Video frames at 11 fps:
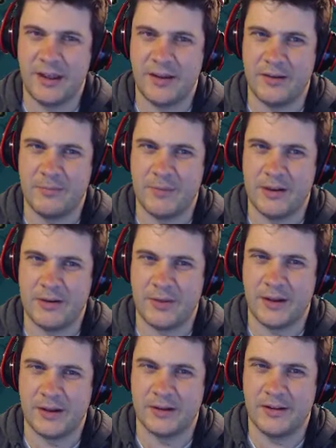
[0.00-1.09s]
menu
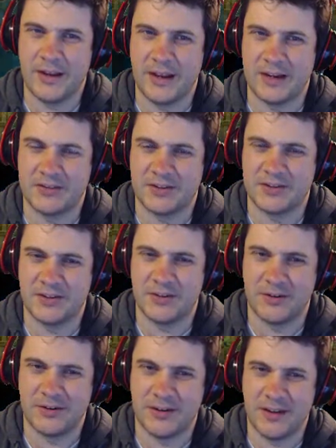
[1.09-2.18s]
thing. I guess that's going
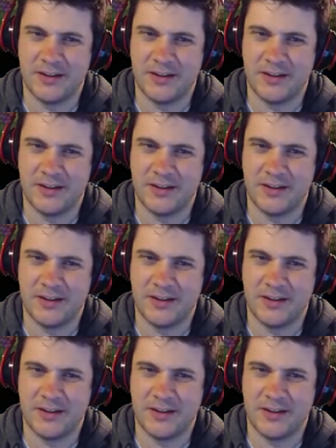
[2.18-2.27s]
okay.